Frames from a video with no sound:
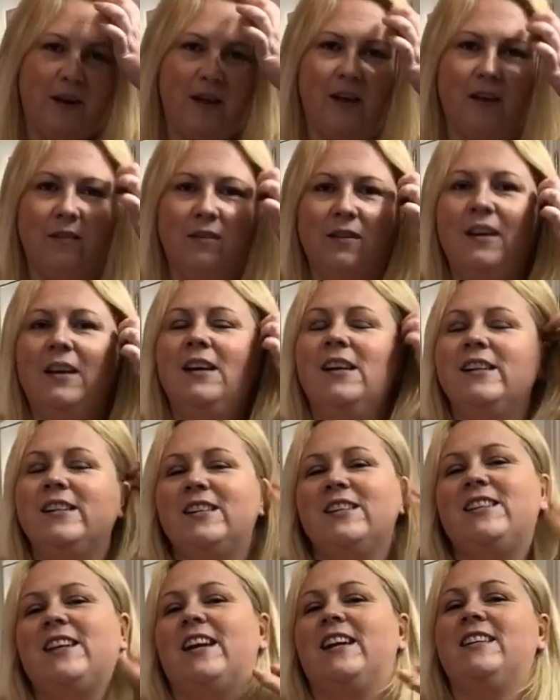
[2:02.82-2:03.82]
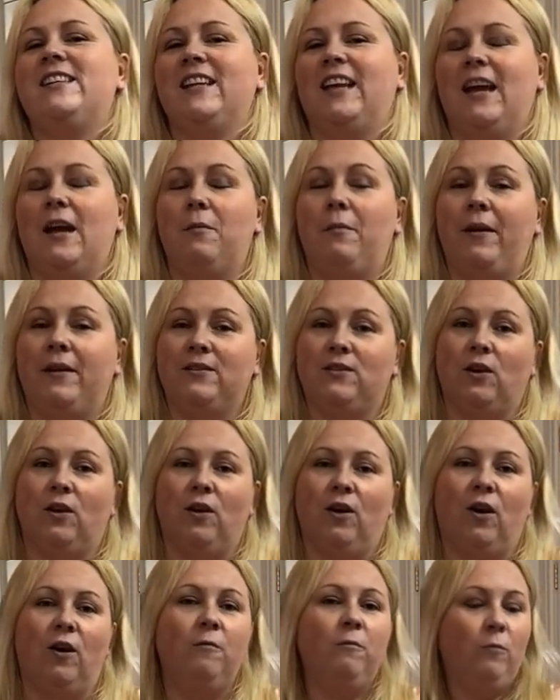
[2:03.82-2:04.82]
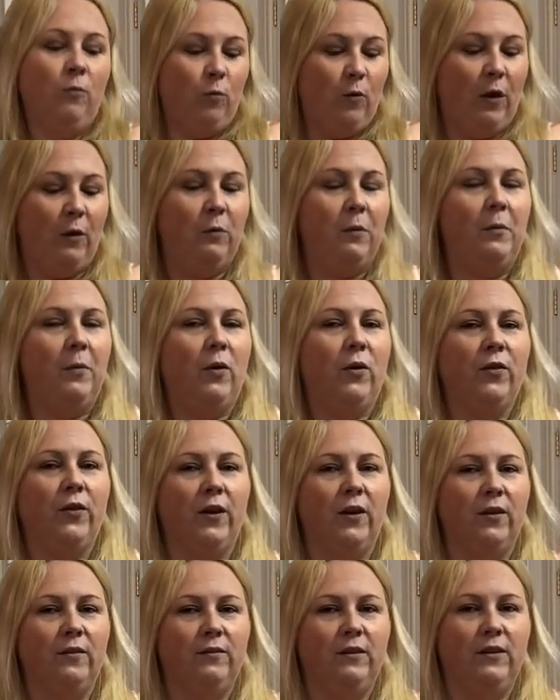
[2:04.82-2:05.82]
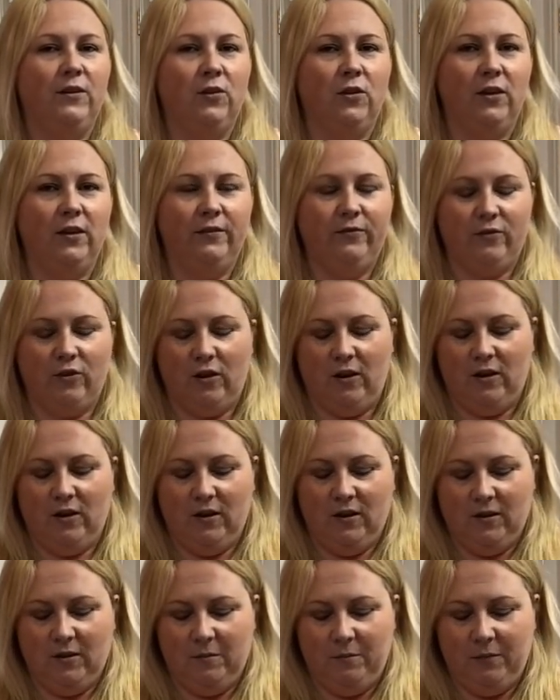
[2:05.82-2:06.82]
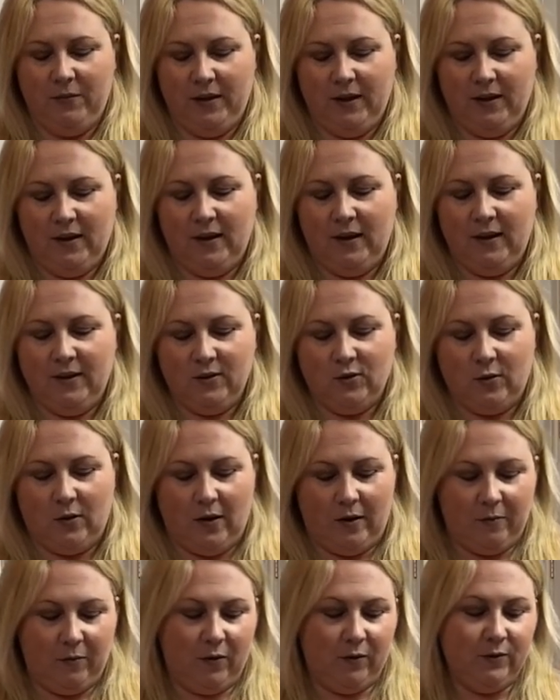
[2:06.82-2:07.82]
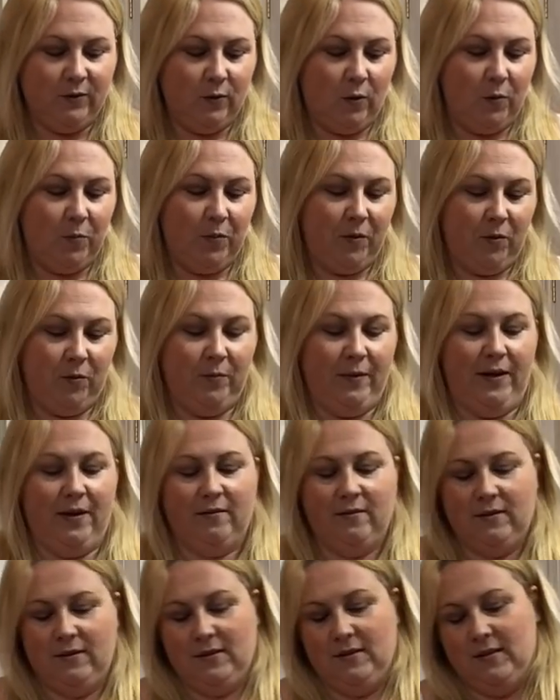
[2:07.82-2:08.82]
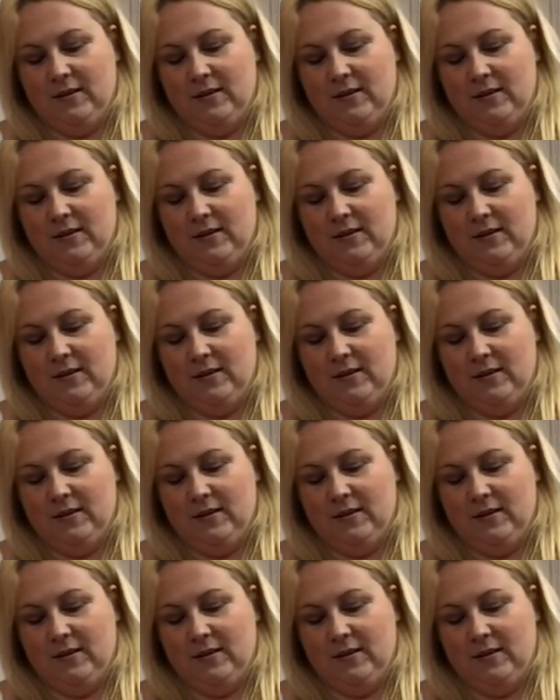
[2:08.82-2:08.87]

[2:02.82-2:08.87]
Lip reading: below to take you to gearbest.com, where we bought the lovely toy from. So I'm going to open up now.